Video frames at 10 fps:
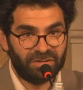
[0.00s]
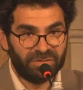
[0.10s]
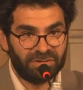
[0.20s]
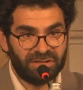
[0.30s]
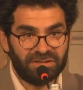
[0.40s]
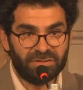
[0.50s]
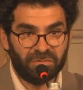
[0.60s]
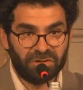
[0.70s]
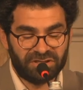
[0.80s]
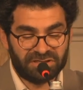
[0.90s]
who donated
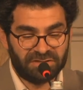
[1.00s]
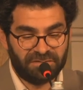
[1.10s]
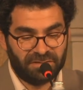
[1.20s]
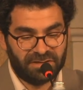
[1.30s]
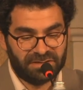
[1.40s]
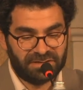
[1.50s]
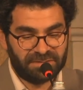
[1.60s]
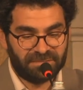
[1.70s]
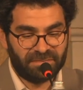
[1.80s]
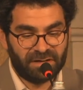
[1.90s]
works for
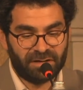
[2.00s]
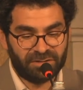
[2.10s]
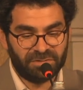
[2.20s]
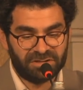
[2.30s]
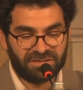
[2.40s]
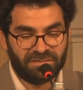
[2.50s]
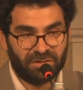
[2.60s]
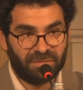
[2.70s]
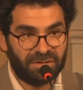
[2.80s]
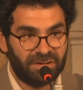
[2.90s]
this, artworks
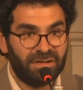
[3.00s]
from